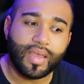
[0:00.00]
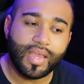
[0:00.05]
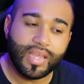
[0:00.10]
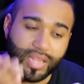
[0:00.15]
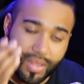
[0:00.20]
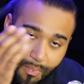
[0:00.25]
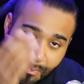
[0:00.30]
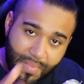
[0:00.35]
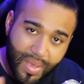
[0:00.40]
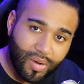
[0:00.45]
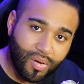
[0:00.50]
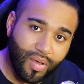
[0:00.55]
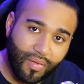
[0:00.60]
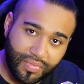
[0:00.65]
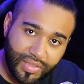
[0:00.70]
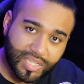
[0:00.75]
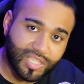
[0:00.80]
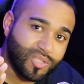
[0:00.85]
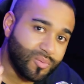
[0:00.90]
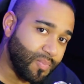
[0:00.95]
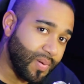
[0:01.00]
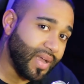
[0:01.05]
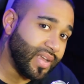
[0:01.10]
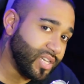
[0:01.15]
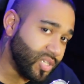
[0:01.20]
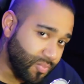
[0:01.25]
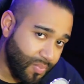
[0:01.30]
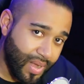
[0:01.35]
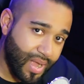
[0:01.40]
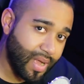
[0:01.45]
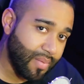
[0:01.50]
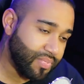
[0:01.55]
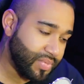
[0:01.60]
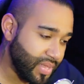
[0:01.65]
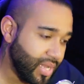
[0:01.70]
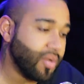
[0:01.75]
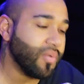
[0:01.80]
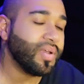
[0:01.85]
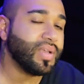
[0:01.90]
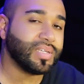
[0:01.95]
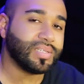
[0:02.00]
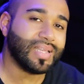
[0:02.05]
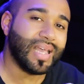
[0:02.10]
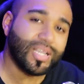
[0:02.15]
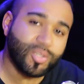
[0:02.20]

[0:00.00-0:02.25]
in the middle of these SpongeBob theories,